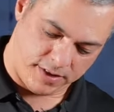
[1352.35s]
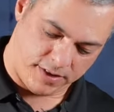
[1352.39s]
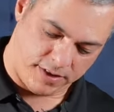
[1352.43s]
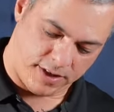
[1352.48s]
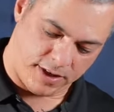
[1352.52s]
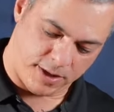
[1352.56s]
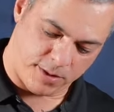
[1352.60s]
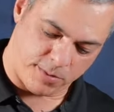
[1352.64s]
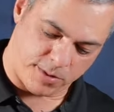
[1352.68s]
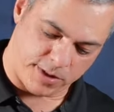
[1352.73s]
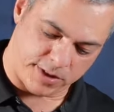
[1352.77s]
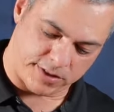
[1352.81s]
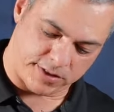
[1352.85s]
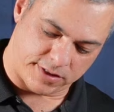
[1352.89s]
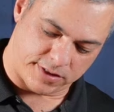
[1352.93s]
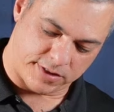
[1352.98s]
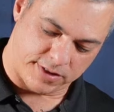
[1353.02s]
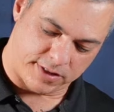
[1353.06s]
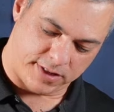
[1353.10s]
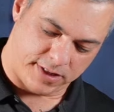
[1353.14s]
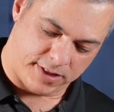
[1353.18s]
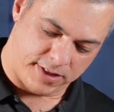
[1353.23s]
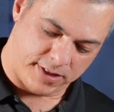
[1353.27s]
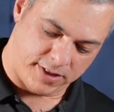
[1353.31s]
There
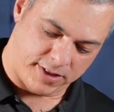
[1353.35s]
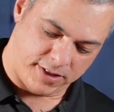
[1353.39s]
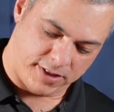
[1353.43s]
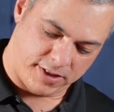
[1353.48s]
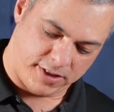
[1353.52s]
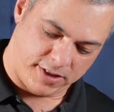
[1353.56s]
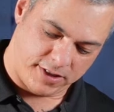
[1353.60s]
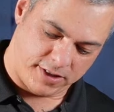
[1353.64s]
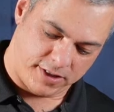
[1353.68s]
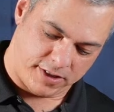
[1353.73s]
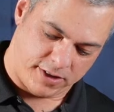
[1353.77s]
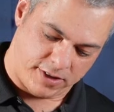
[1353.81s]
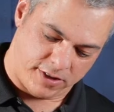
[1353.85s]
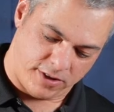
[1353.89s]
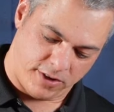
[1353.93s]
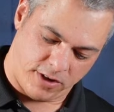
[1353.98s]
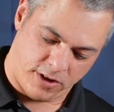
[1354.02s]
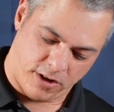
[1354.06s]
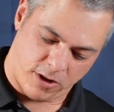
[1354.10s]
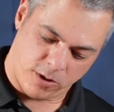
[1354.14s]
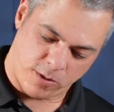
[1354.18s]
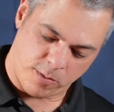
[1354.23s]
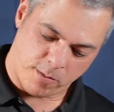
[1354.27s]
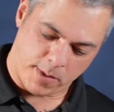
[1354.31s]
was
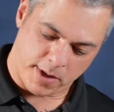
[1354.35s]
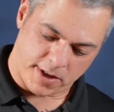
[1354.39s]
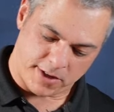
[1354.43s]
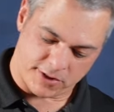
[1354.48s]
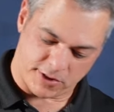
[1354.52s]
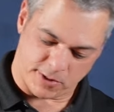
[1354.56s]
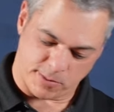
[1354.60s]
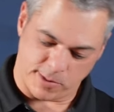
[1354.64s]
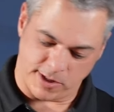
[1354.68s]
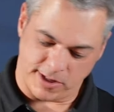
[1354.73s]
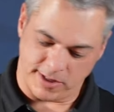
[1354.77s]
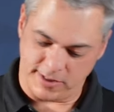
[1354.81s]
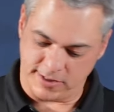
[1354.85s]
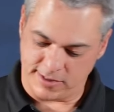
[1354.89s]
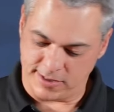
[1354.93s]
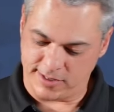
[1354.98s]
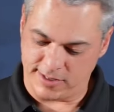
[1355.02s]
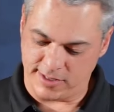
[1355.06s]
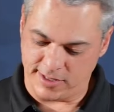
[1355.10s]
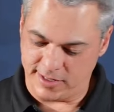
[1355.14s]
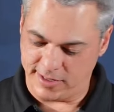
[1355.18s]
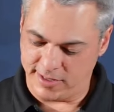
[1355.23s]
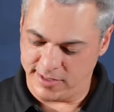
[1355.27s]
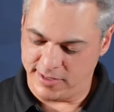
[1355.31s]
no
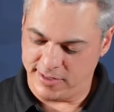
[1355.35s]
measurements.